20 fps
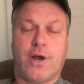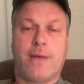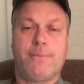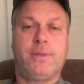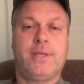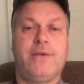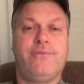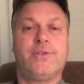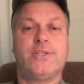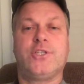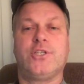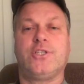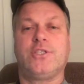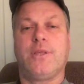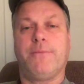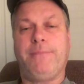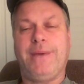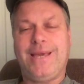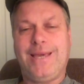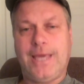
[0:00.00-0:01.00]
I believe this is
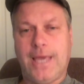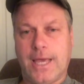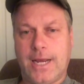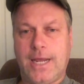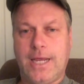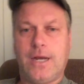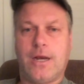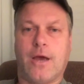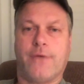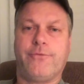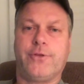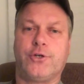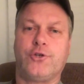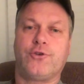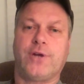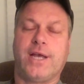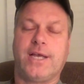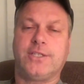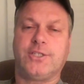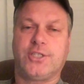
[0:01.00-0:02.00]
the beginning of the
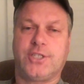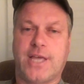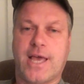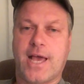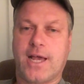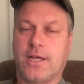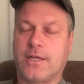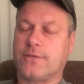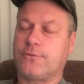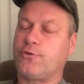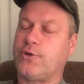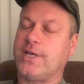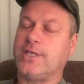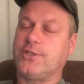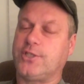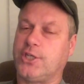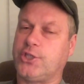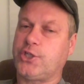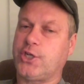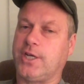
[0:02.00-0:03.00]

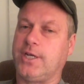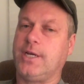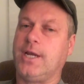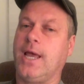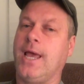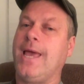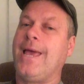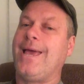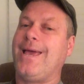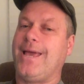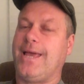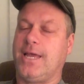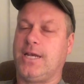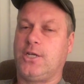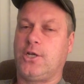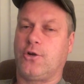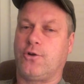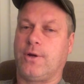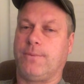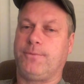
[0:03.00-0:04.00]
transition
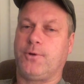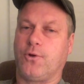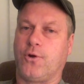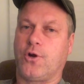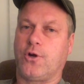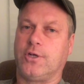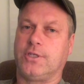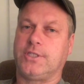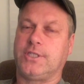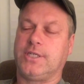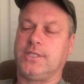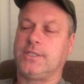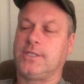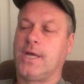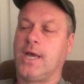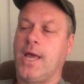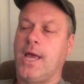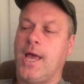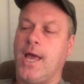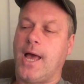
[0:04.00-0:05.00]
into cryptocurrencies.
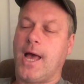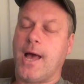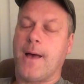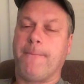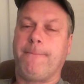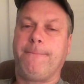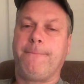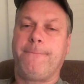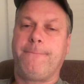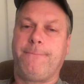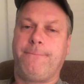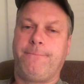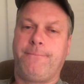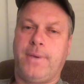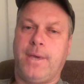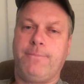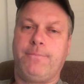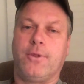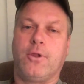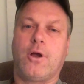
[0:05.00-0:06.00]

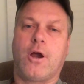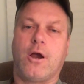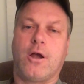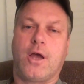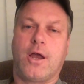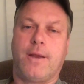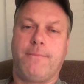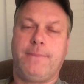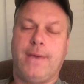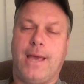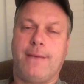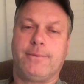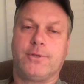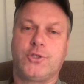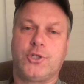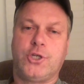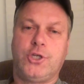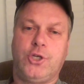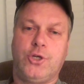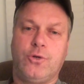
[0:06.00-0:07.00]
People are going to be able
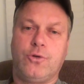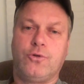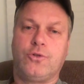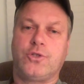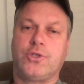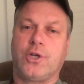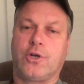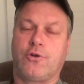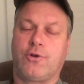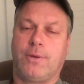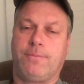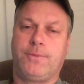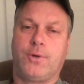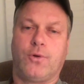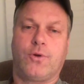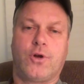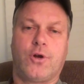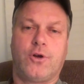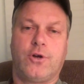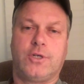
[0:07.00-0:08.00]
to use their
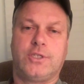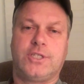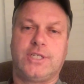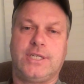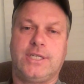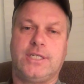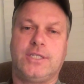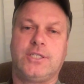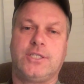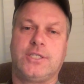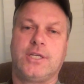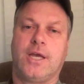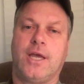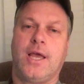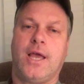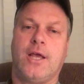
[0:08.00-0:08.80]
cryptocurrencies.